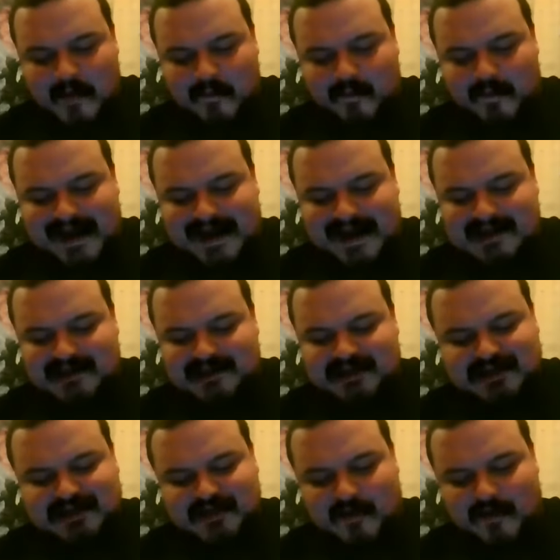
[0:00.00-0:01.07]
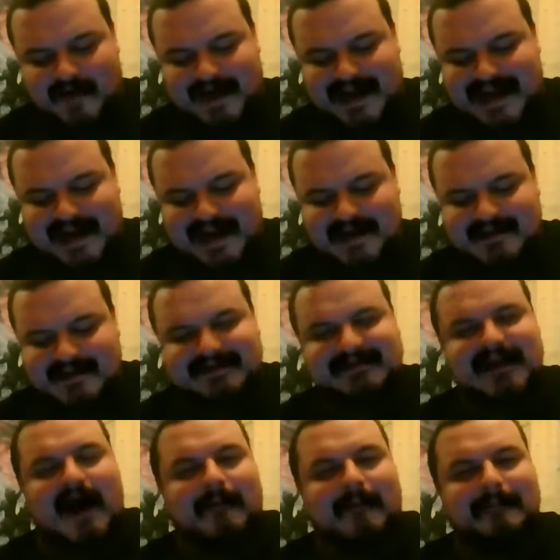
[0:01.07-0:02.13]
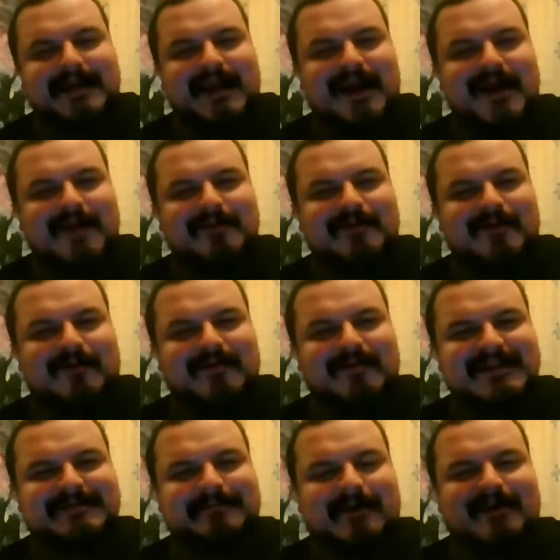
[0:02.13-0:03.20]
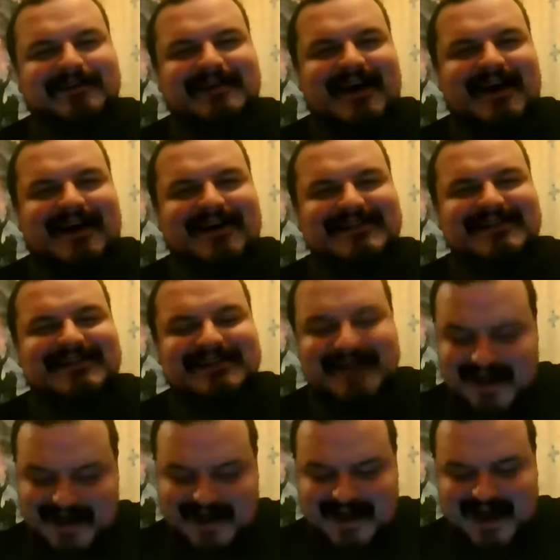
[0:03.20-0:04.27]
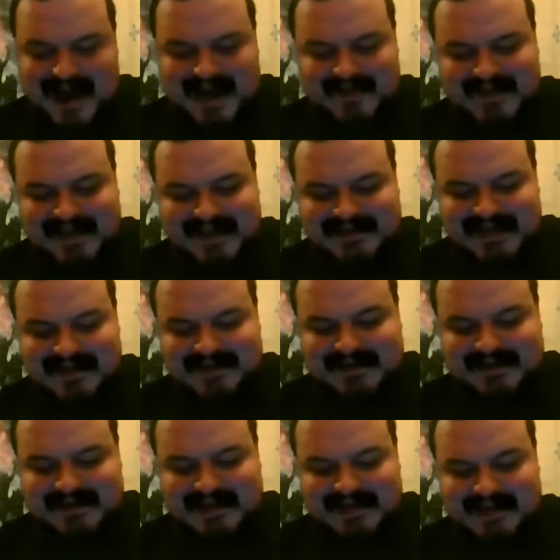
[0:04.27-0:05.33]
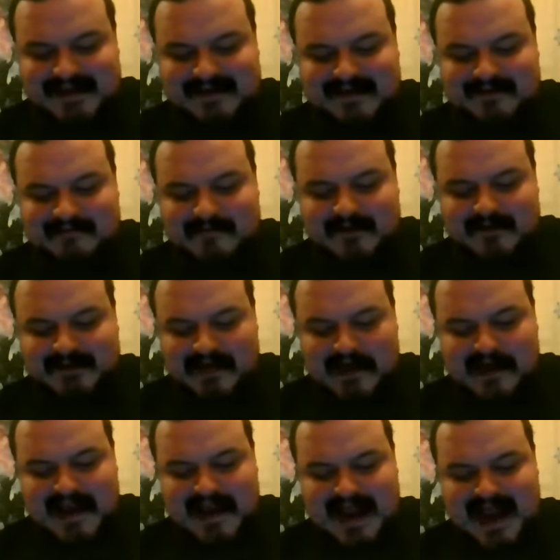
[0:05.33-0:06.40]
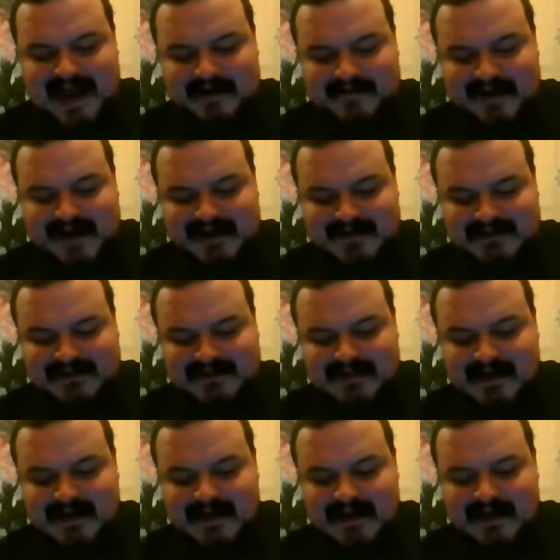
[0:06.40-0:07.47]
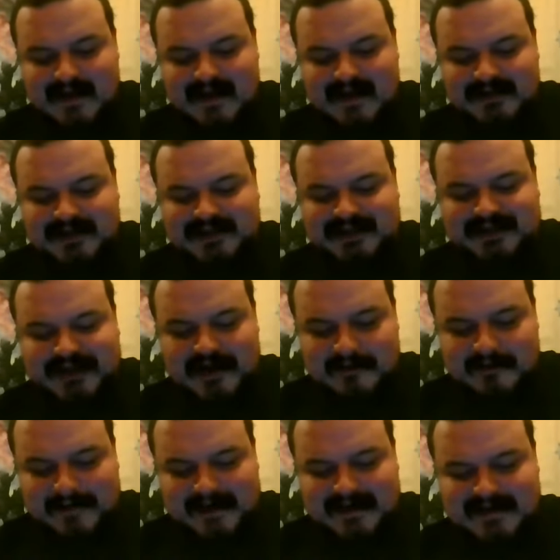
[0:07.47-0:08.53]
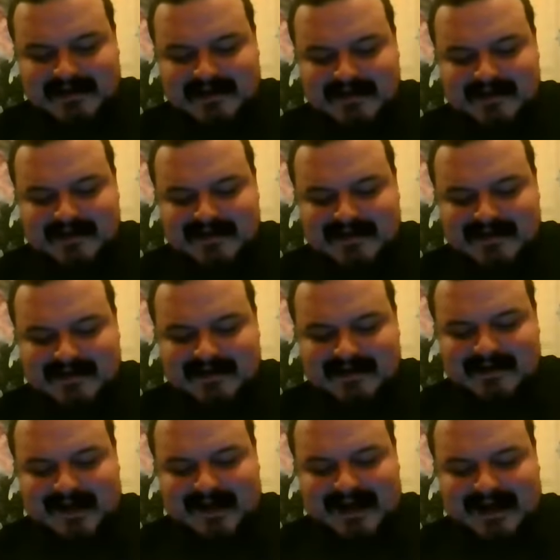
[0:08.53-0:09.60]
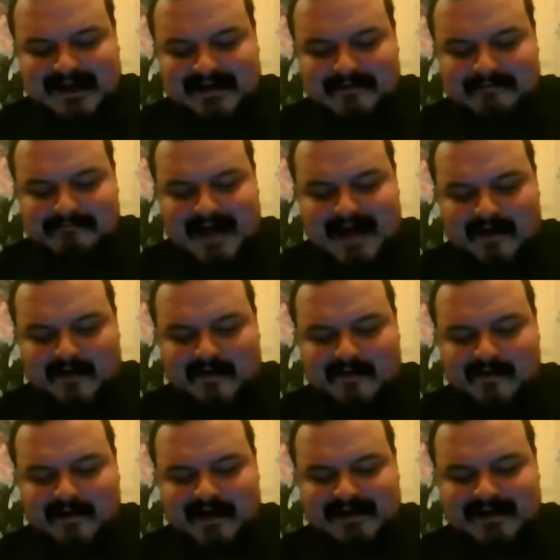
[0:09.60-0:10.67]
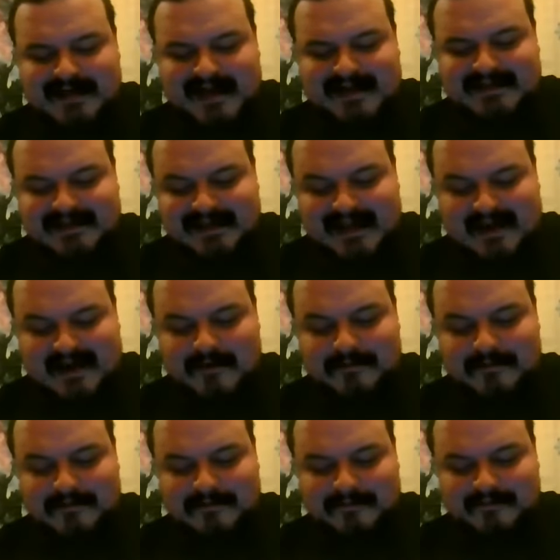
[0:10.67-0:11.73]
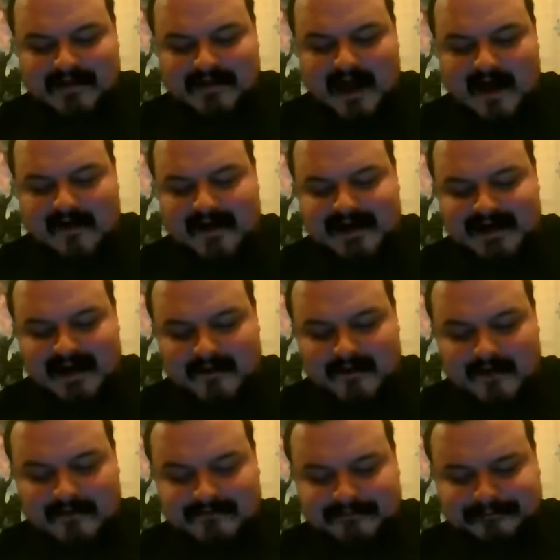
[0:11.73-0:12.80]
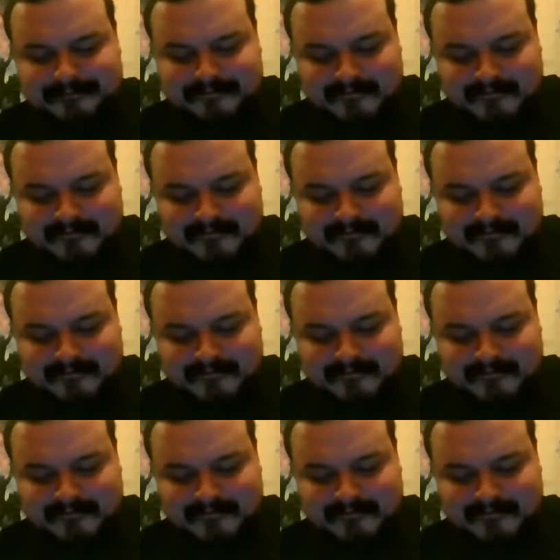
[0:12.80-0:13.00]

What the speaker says: We enjoy dumb humor on this podcast, and this is the most hilarious, stupid, like metal adjacent album I know of.